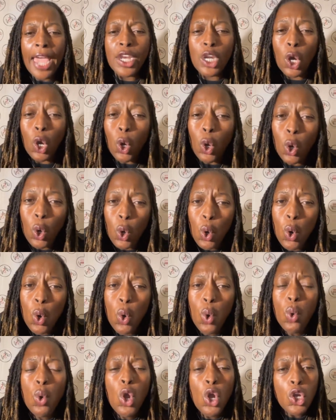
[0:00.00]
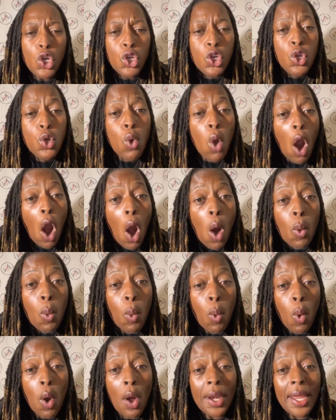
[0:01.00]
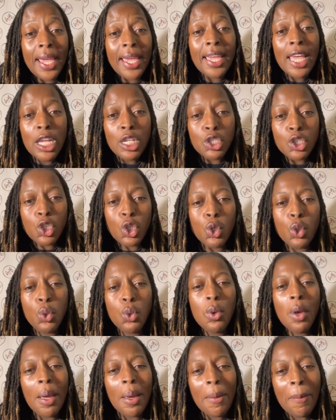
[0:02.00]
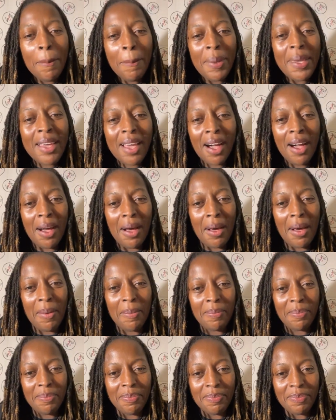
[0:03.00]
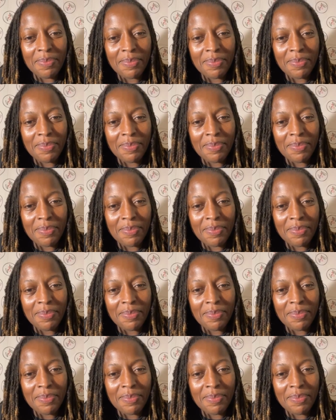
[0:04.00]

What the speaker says: and who you are wanting to become.